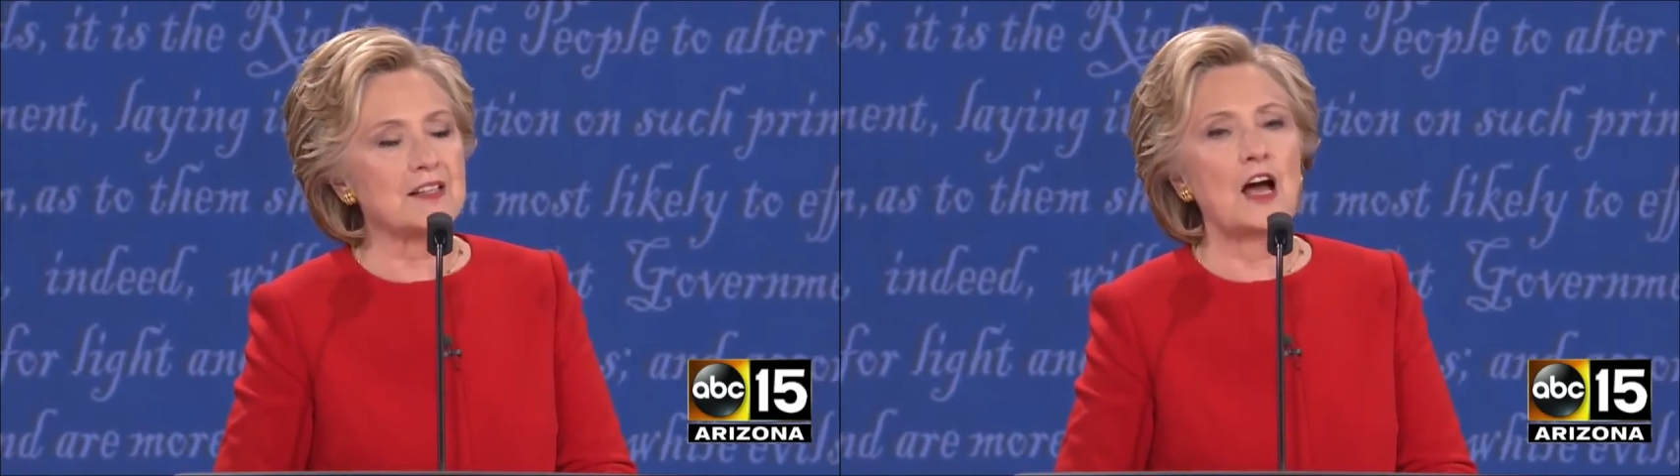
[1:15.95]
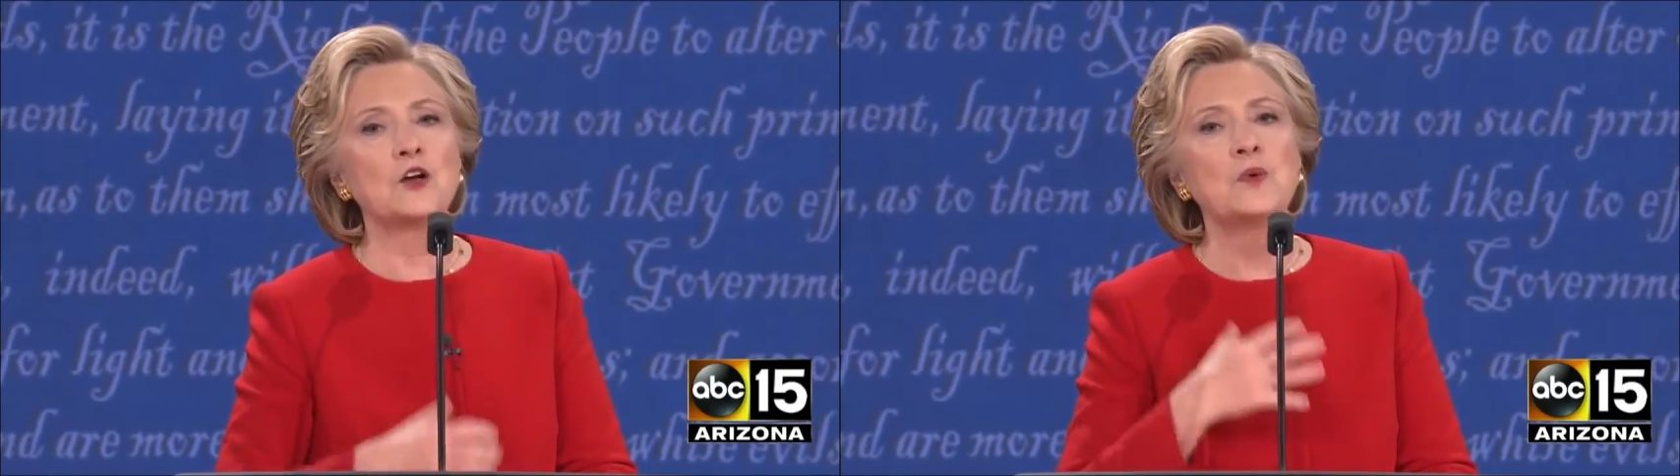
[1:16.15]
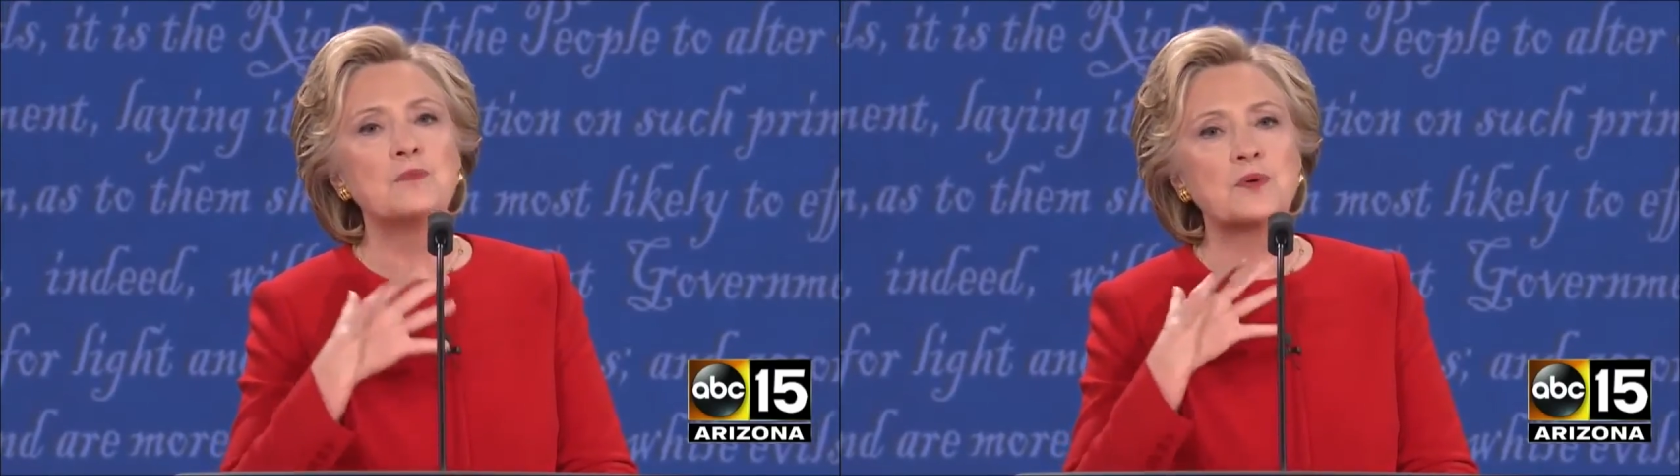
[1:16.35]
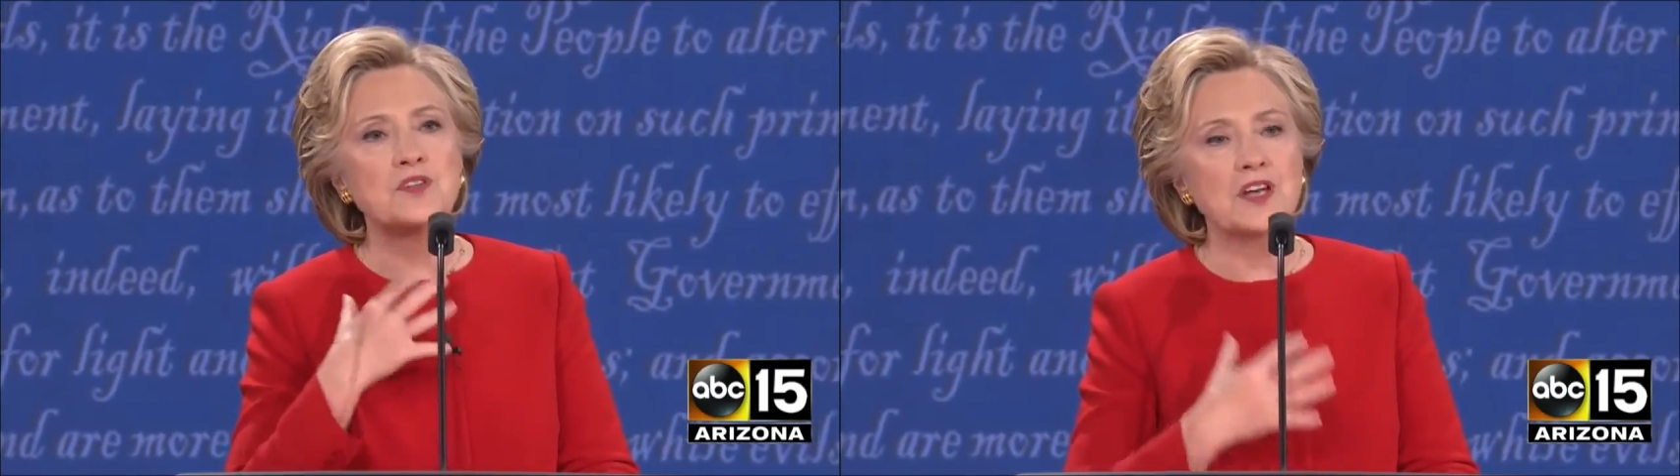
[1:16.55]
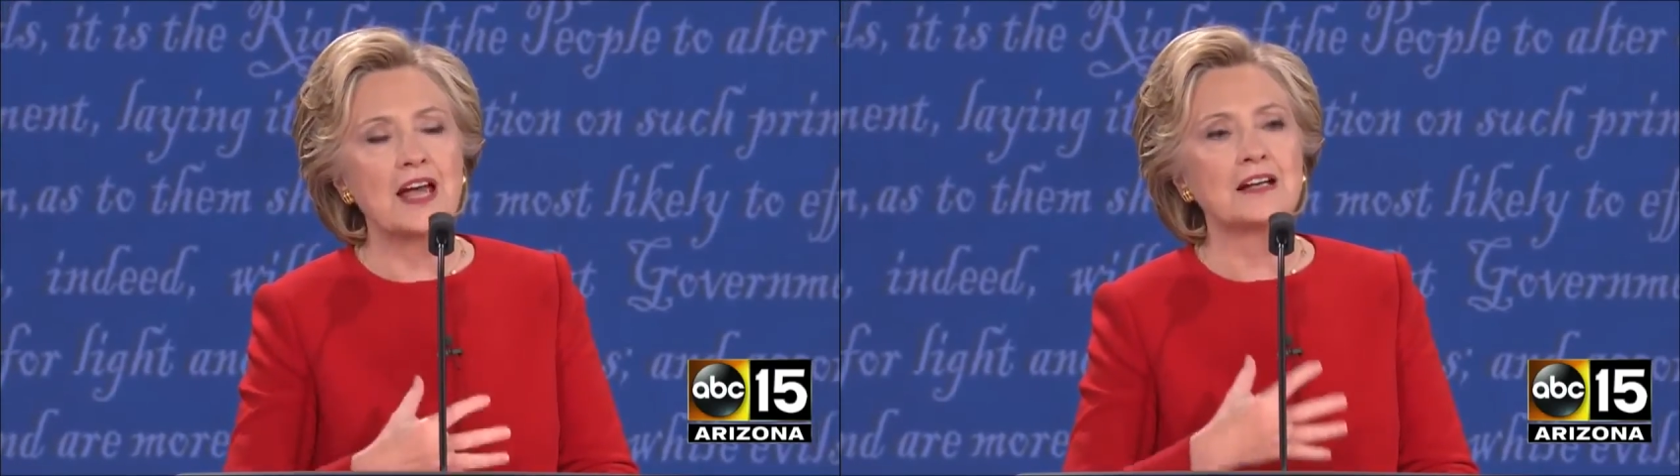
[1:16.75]
How do we
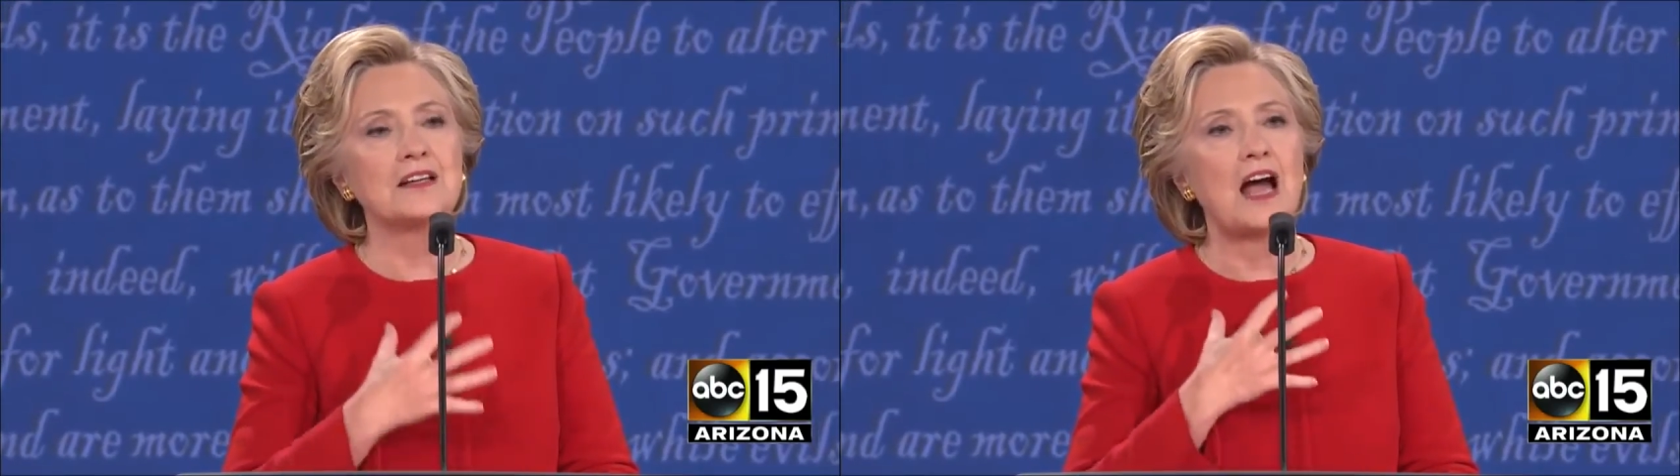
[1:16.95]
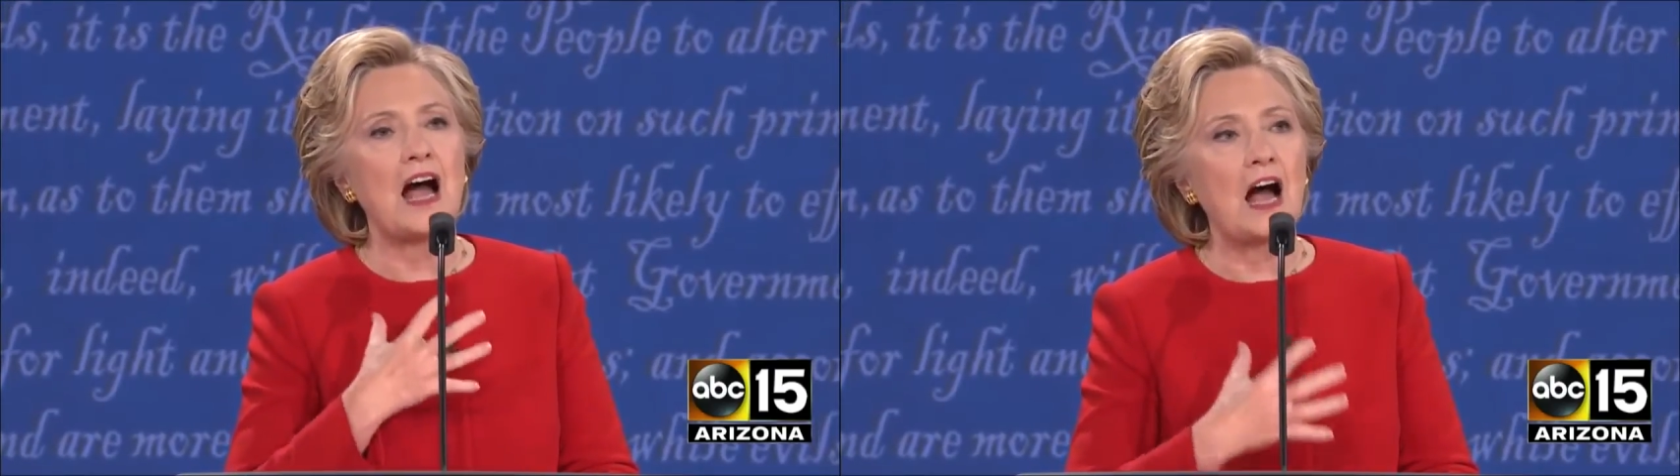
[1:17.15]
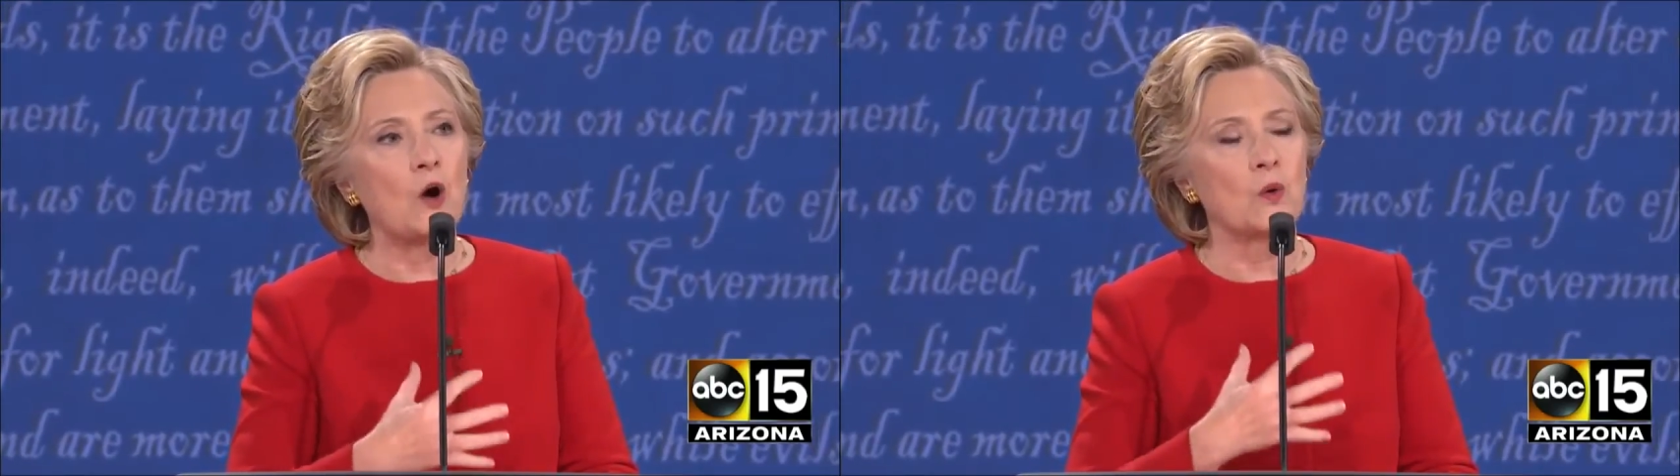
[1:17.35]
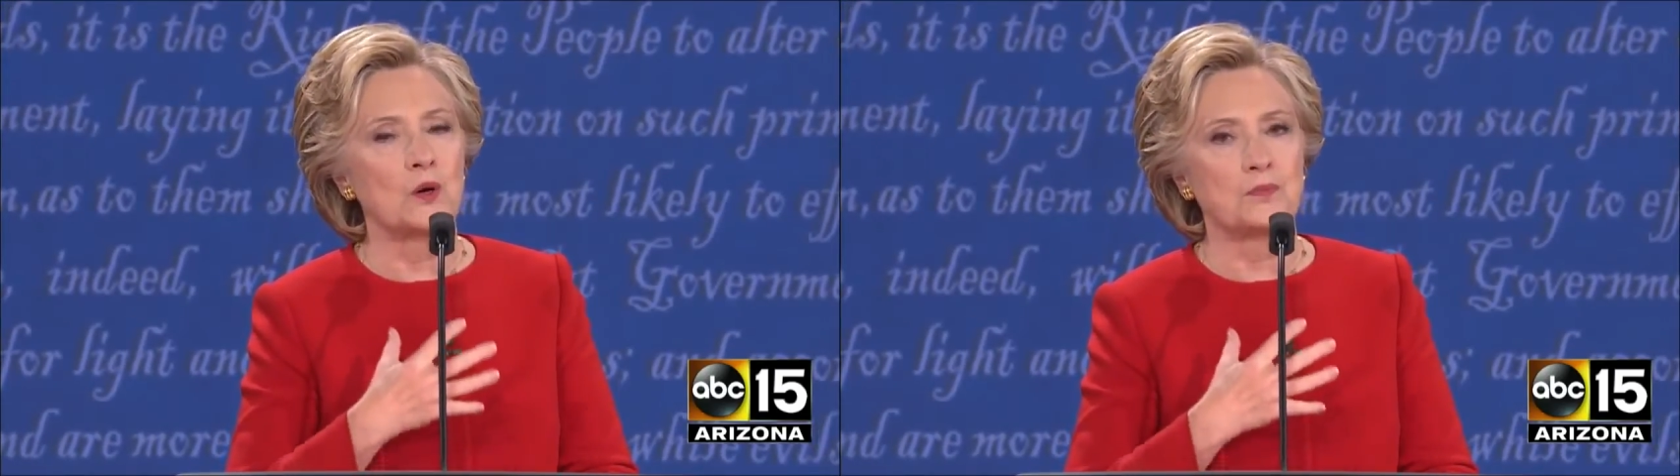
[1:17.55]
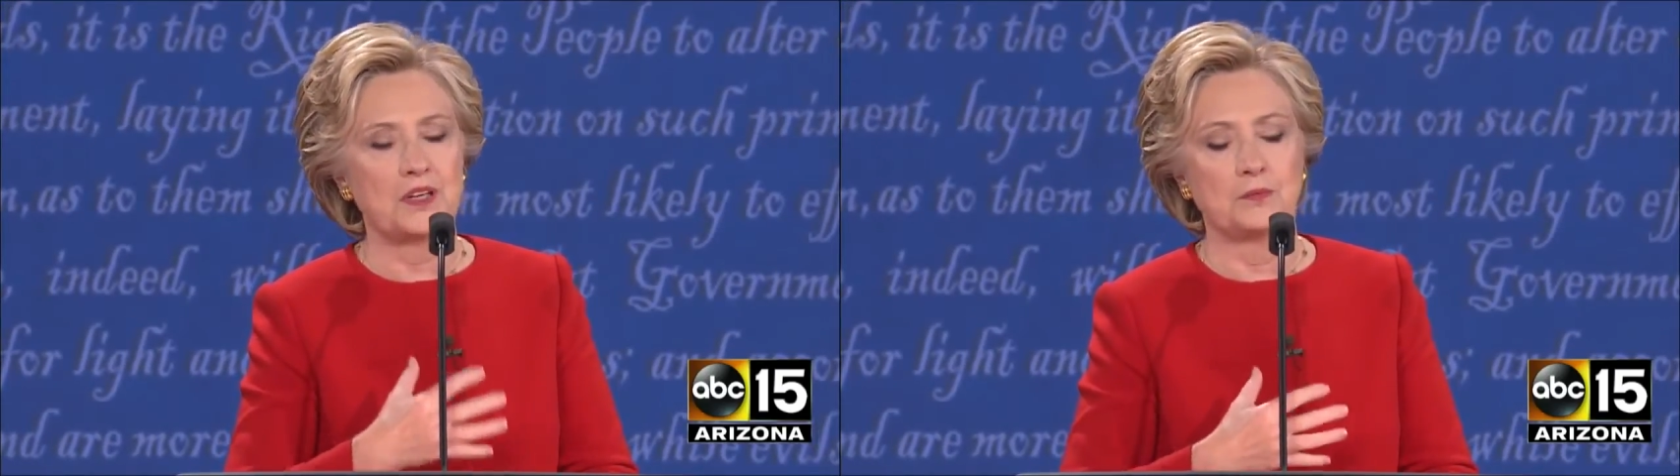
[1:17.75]
protect
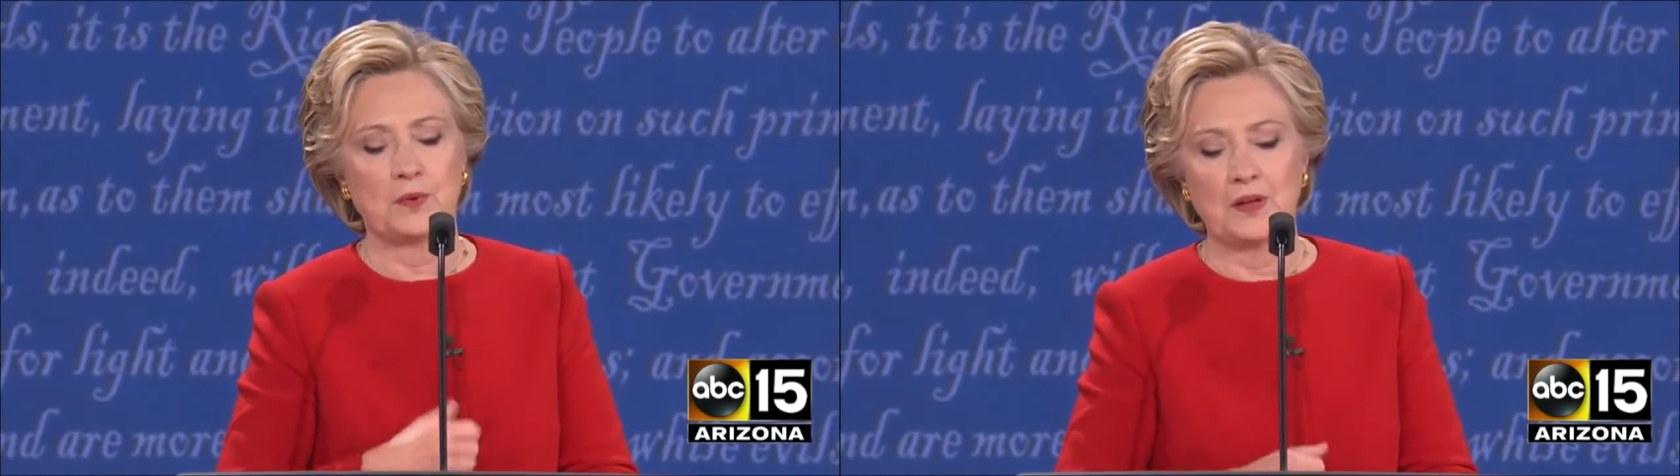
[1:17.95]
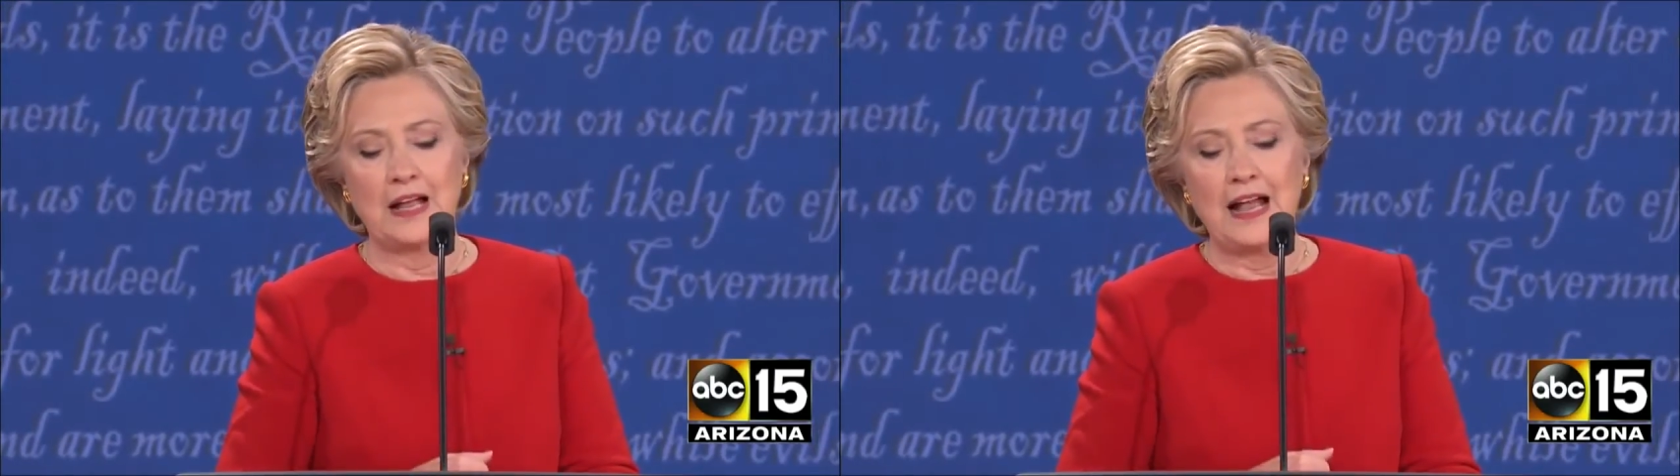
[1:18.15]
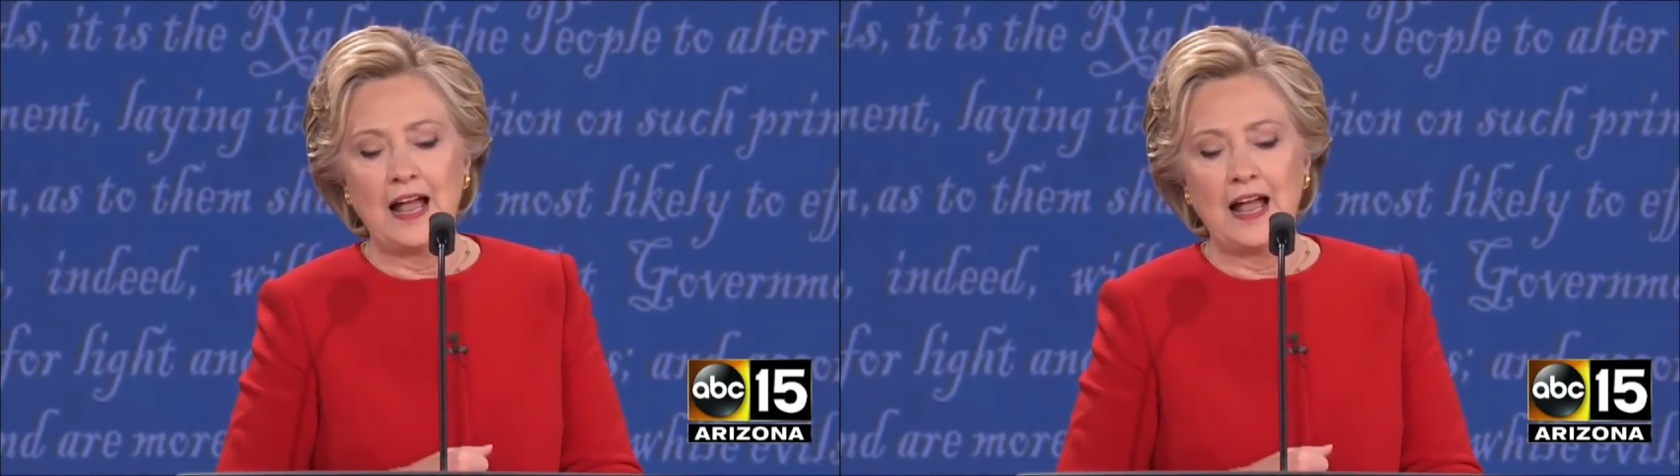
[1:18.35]
our people?